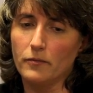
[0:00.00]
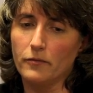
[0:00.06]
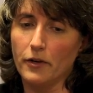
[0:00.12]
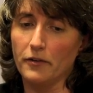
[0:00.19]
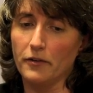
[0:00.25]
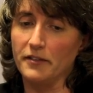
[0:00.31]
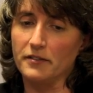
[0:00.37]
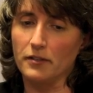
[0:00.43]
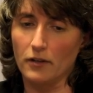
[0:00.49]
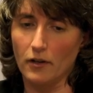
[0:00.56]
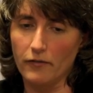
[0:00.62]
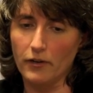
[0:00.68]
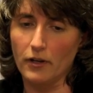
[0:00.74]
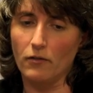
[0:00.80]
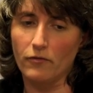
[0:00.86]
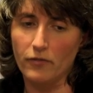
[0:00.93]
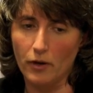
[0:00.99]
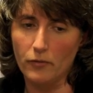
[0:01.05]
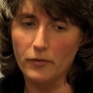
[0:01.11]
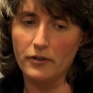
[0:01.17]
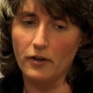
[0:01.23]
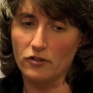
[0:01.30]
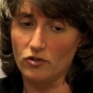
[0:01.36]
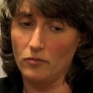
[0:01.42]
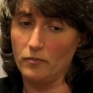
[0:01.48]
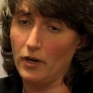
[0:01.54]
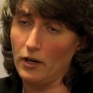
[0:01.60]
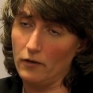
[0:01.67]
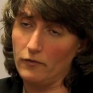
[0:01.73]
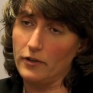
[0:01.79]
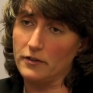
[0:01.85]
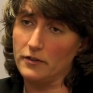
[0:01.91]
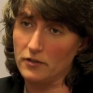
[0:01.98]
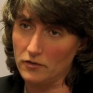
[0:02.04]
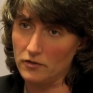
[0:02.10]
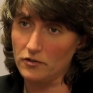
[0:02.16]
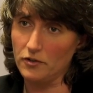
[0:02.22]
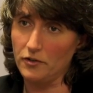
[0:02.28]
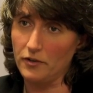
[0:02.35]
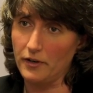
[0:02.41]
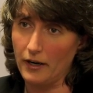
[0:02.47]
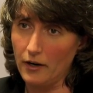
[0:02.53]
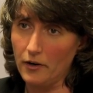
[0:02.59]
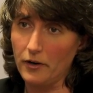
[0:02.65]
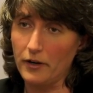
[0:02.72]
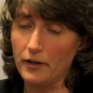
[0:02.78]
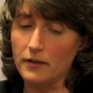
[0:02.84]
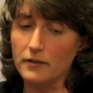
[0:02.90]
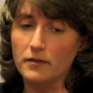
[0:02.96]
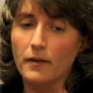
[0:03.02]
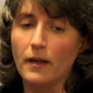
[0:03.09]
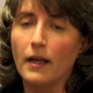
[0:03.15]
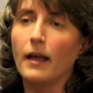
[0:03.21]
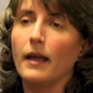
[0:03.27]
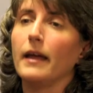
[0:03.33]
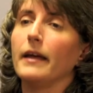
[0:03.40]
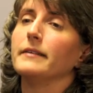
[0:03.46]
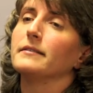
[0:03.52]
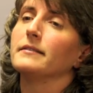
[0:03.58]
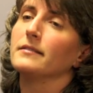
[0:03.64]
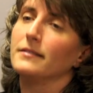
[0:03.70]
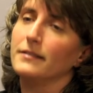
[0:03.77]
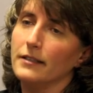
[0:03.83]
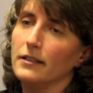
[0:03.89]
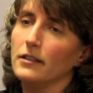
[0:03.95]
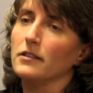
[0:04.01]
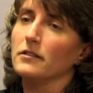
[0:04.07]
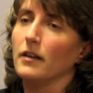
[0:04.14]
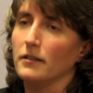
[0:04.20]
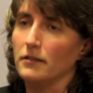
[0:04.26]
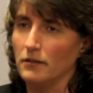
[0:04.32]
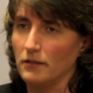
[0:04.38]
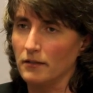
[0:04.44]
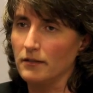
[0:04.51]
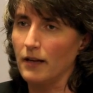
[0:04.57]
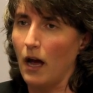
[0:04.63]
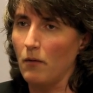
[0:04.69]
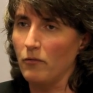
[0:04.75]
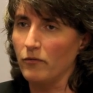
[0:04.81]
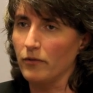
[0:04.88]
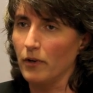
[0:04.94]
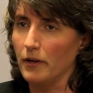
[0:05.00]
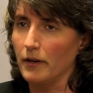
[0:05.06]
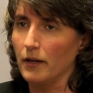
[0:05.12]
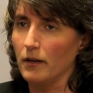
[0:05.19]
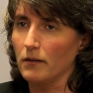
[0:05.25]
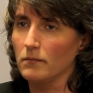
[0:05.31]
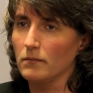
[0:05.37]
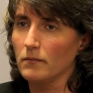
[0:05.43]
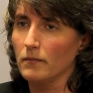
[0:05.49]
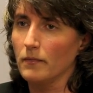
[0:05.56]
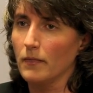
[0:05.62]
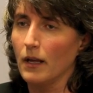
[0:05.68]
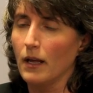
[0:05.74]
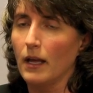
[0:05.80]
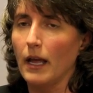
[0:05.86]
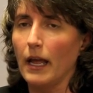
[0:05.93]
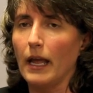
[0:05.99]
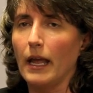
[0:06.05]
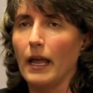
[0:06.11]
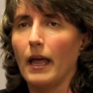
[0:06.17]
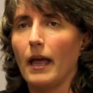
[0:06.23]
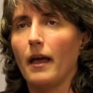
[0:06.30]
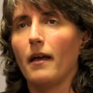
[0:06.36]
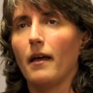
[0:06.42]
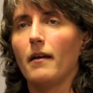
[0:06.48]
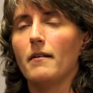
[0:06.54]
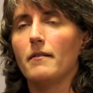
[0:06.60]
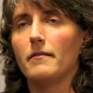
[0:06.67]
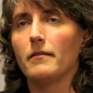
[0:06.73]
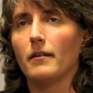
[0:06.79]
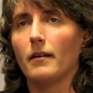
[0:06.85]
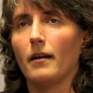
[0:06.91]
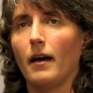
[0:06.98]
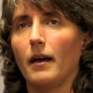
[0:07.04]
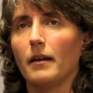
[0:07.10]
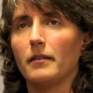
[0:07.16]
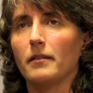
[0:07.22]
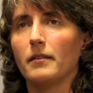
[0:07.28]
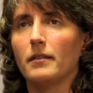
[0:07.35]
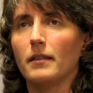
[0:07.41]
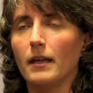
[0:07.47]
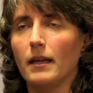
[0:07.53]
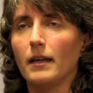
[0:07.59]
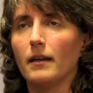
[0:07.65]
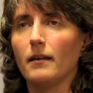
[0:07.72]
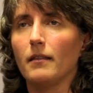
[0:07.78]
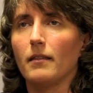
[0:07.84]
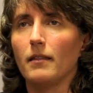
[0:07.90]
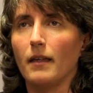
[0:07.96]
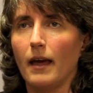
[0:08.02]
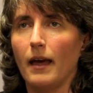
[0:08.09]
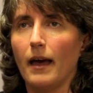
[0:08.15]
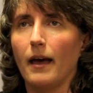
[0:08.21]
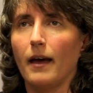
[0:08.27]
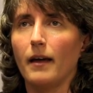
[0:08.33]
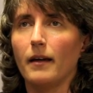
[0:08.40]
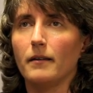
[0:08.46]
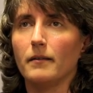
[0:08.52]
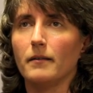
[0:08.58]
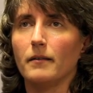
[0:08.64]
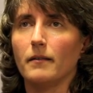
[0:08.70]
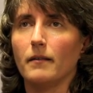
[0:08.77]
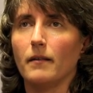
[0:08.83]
fairly significant flood reduction benefits in certain areas, it still doesn't stop flooding. And I think that